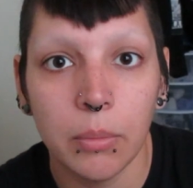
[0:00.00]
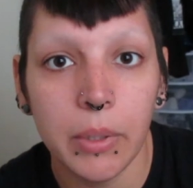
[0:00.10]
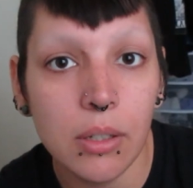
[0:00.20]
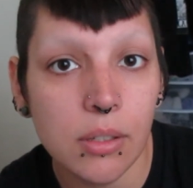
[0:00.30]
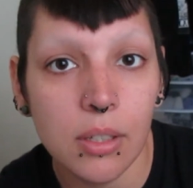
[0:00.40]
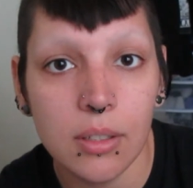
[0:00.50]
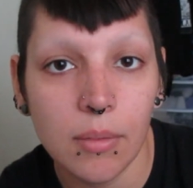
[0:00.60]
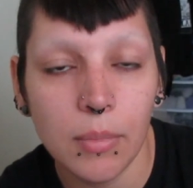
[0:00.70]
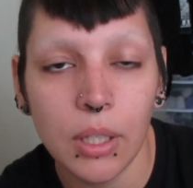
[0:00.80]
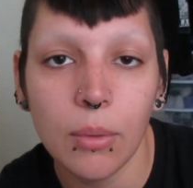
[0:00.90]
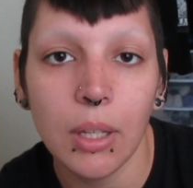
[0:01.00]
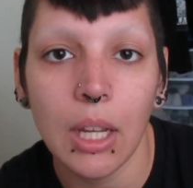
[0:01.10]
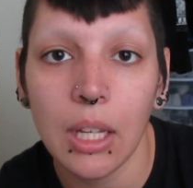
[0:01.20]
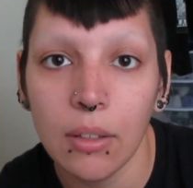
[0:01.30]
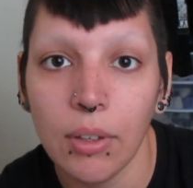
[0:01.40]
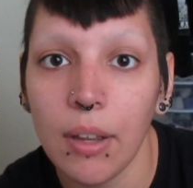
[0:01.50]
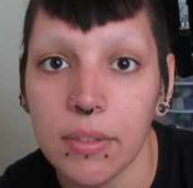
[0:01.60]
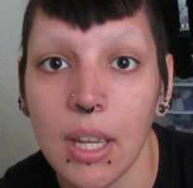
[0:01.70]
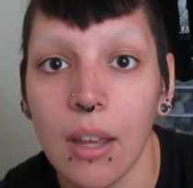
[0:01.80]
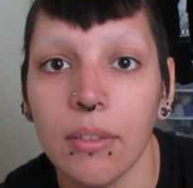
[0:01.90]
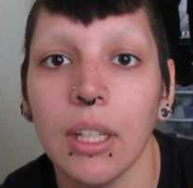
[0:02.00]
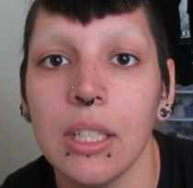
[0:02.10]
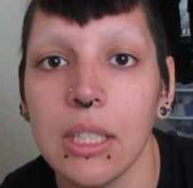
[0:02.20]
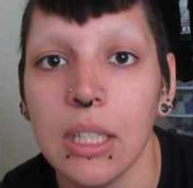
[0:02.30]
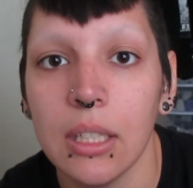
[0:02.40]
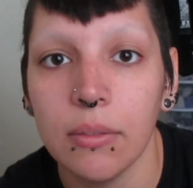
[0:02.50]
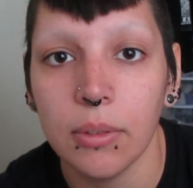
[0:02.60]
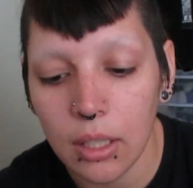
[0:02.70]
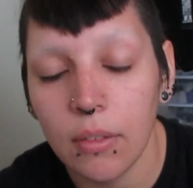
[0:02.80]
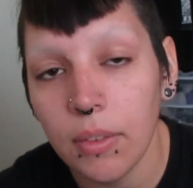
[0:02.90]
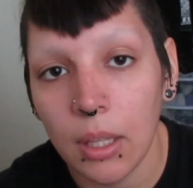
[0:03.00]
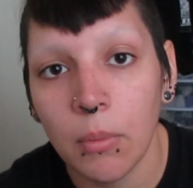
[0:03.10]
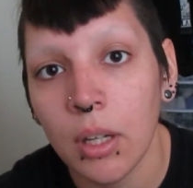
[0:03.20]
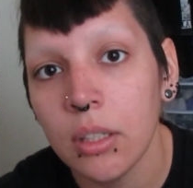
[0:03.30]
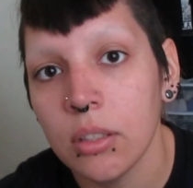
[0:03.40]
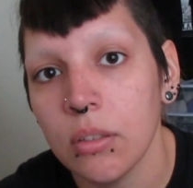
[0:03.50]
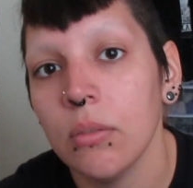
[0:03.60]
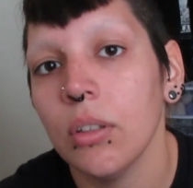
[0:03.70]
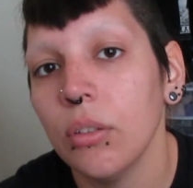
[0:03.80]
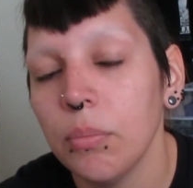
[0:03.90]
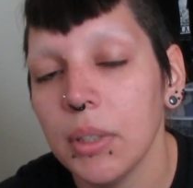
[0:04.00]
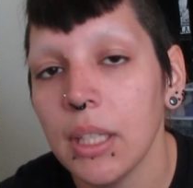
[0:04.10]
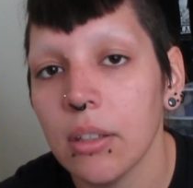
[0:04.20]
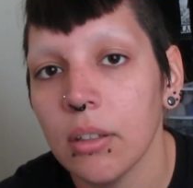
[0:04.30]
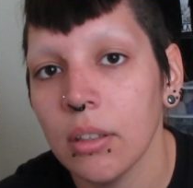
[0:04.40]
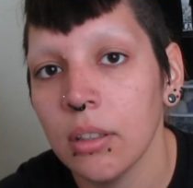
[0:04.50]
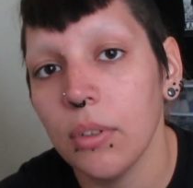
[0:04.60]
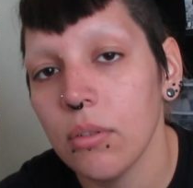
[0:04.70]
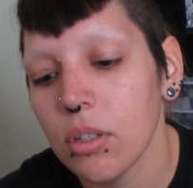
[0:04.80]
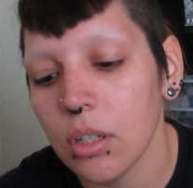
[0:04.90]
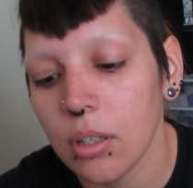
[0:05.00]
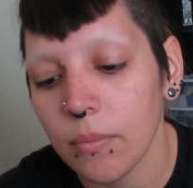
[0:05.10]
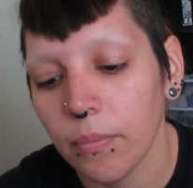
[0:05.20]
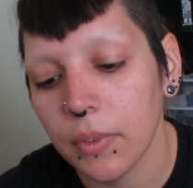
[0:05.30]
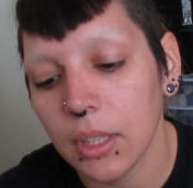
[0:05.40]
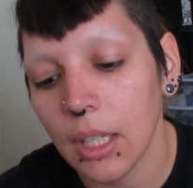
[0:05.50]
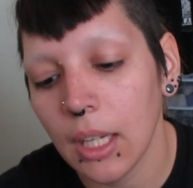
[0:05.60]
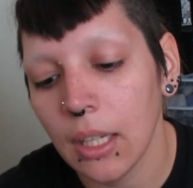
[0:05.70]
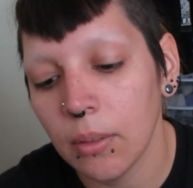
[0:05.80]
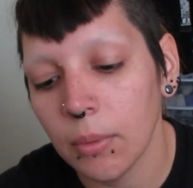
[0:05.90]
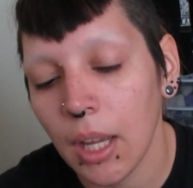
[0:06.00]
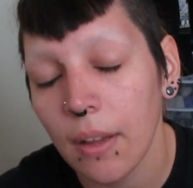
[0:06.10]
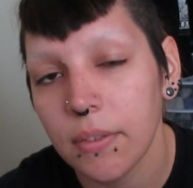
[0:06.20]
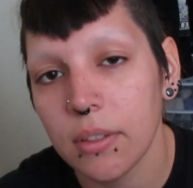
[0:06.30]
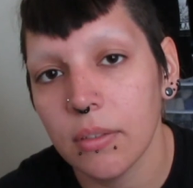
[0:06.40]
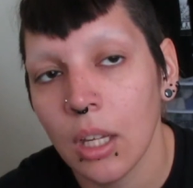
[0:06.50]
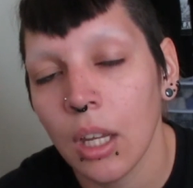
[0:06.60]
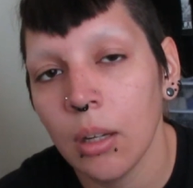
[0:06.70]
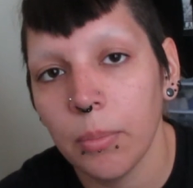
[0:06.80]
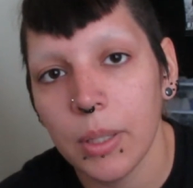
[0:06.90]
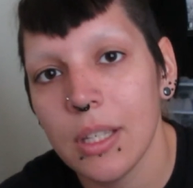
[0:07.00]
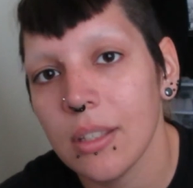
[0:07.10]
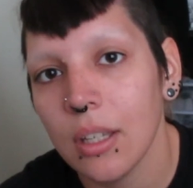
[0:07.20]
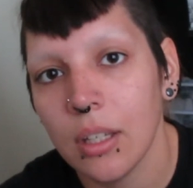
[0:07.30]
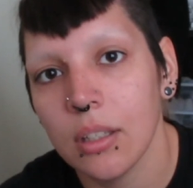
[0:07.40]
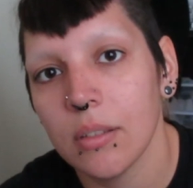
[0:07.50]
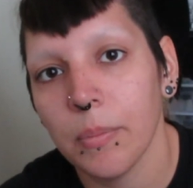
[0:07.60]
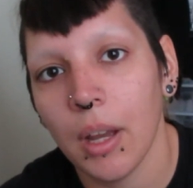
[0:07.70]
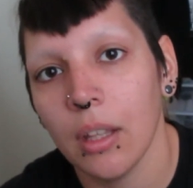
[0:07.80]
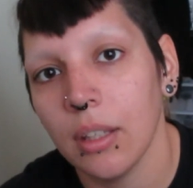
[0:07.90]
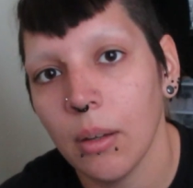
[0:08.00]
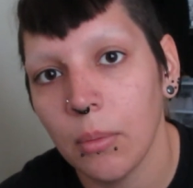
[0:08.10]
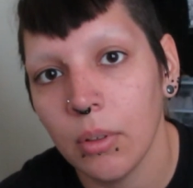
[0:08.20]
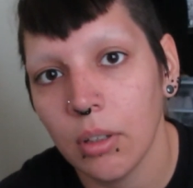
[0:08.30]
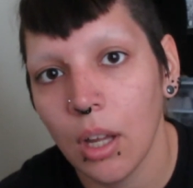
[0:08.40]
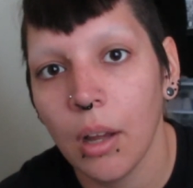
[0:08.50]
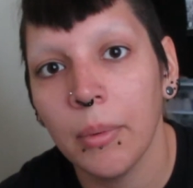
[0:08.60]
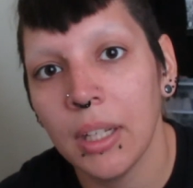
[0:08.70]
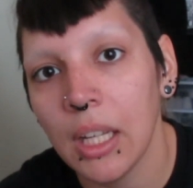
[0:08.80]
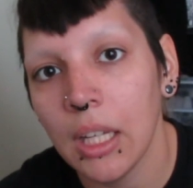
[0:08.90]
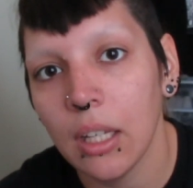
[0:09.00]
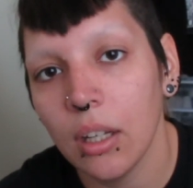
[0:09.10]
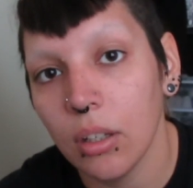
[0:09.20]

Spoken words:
piercing somebody, we kind of have to have an idea. If they want to do a hoop later in future, then we have to kind of place it in a spot that will accommodate a